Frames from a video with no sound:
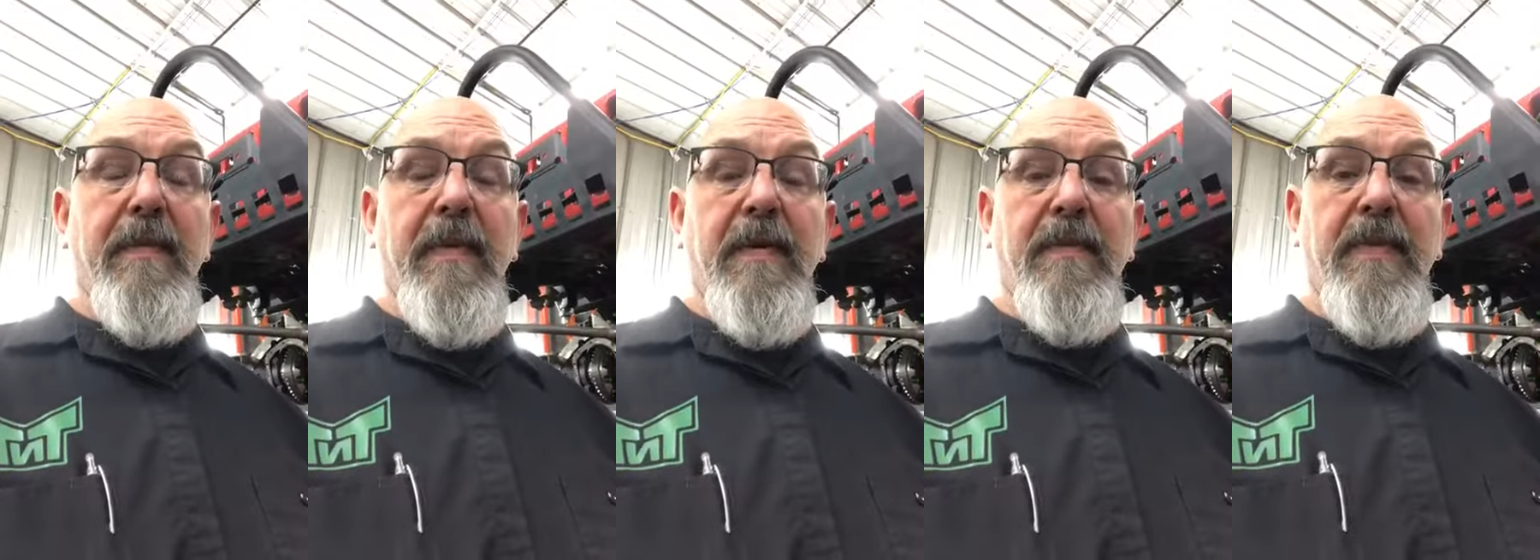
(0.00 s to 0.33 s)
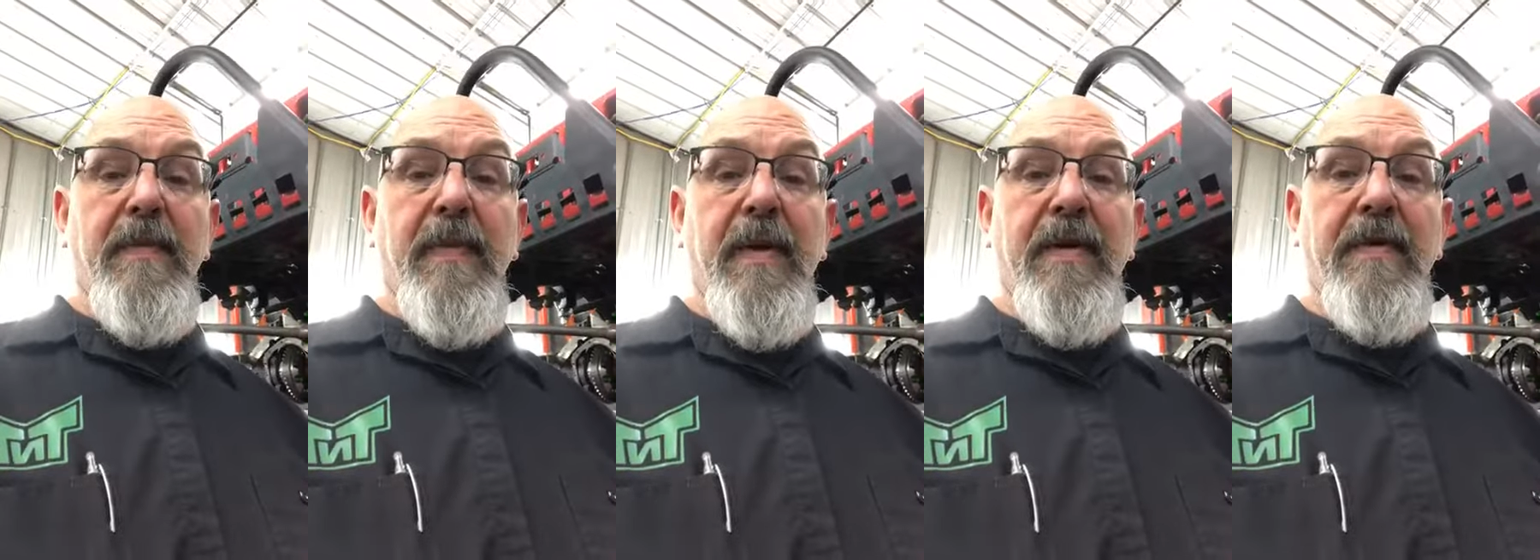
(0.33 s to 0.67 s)
and I'm
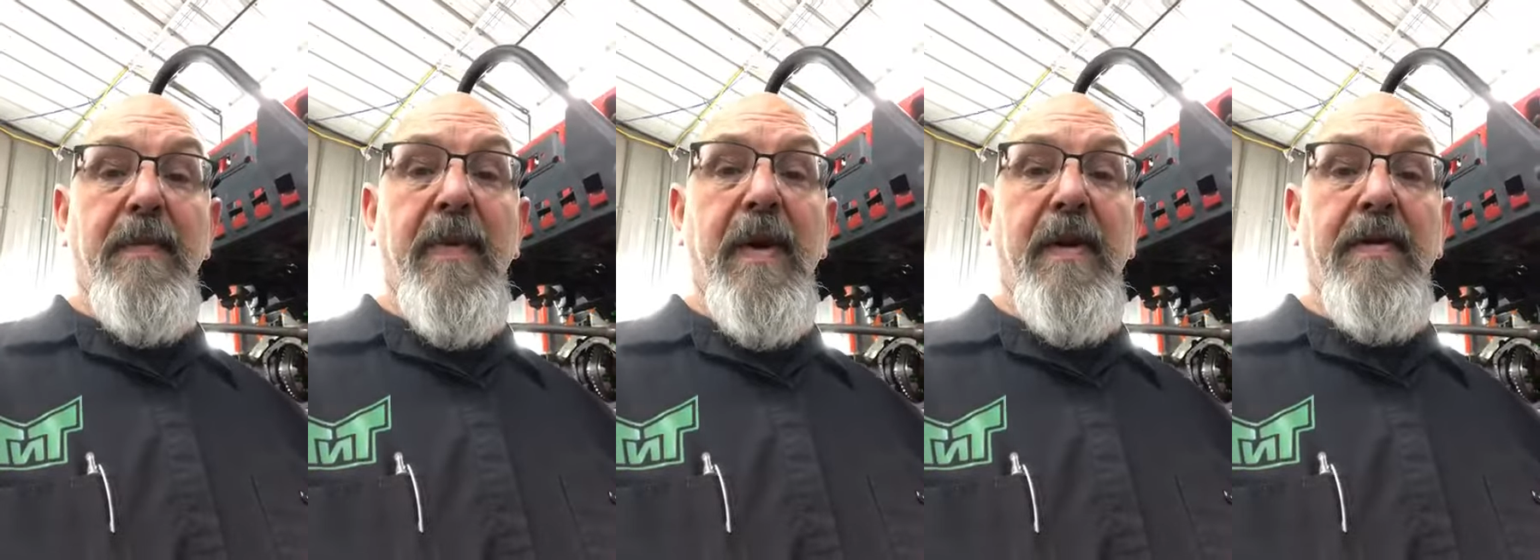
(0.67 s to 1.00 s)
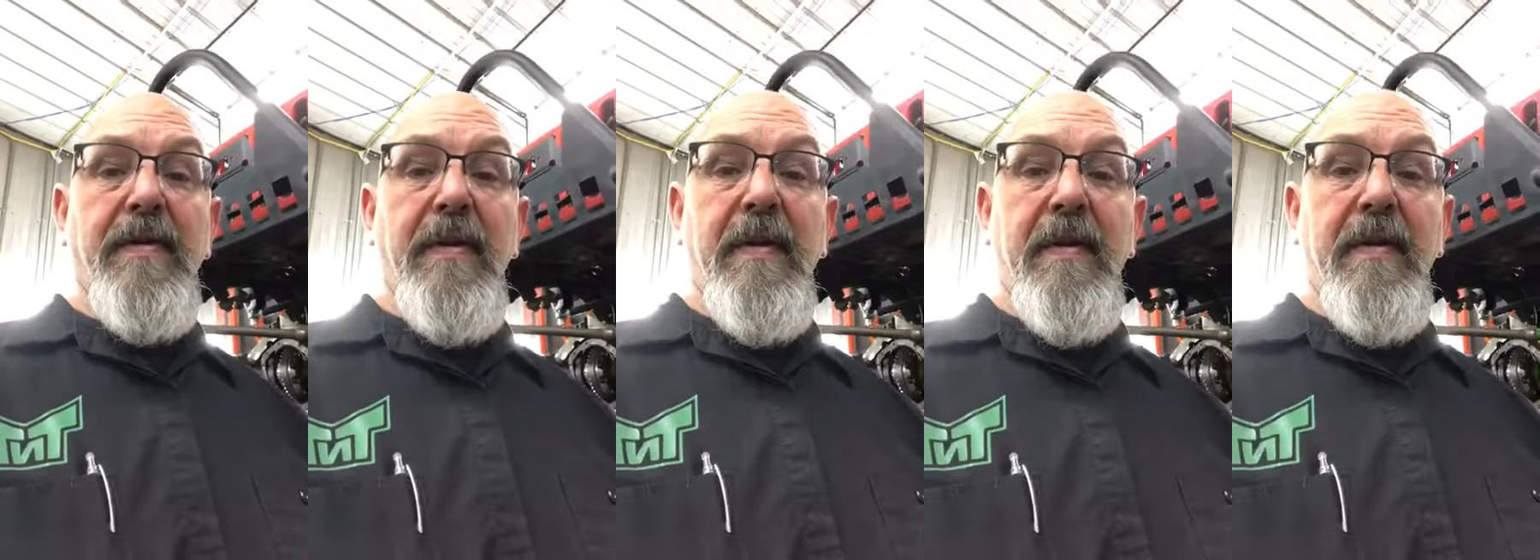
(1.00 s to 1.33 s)
surprised
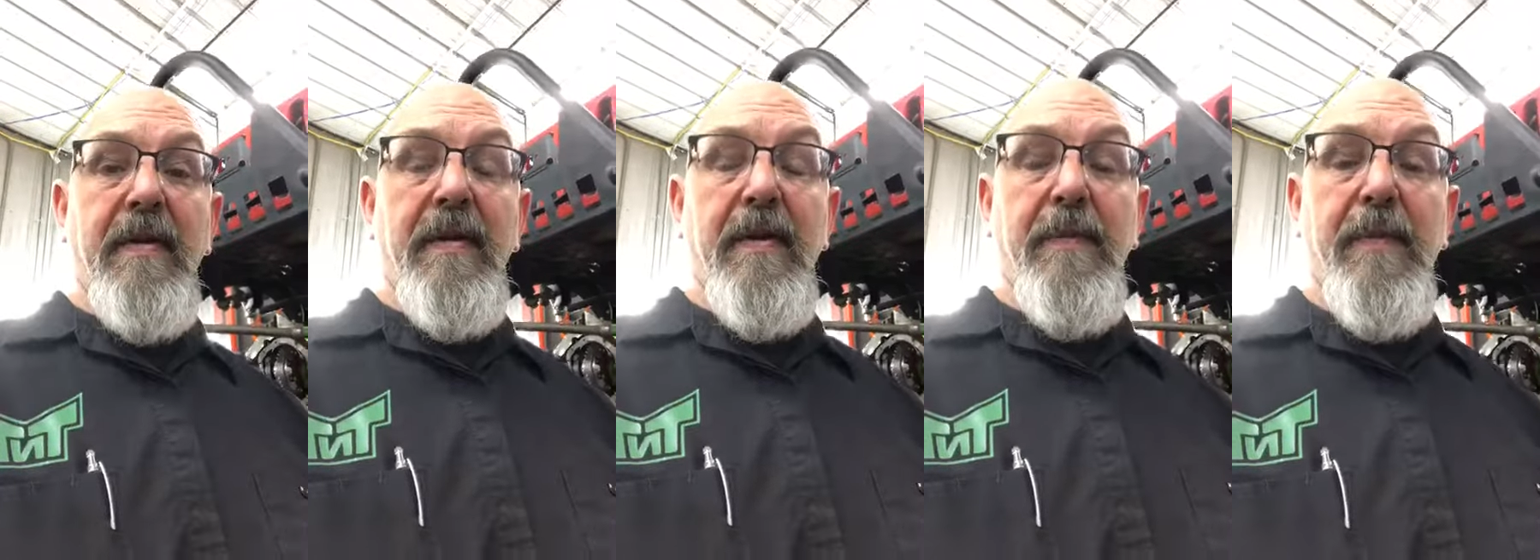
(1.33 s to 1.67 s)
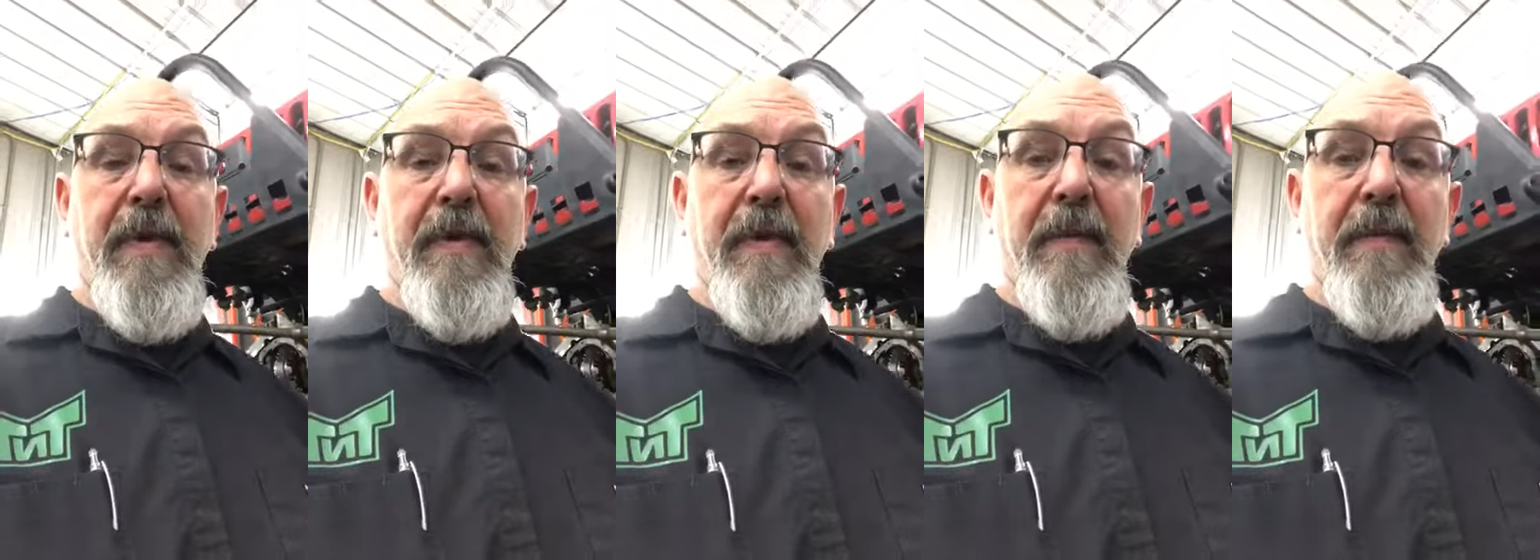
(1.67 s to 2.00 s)
Mary's not out here
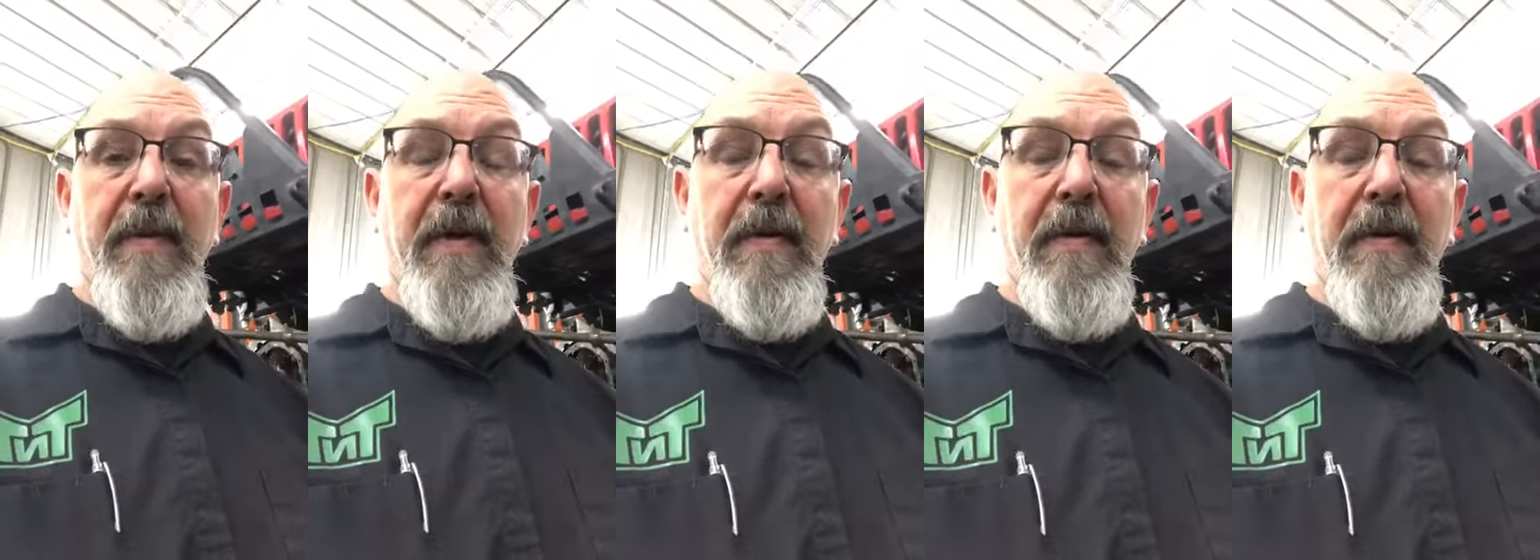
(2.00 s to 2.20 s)
poking me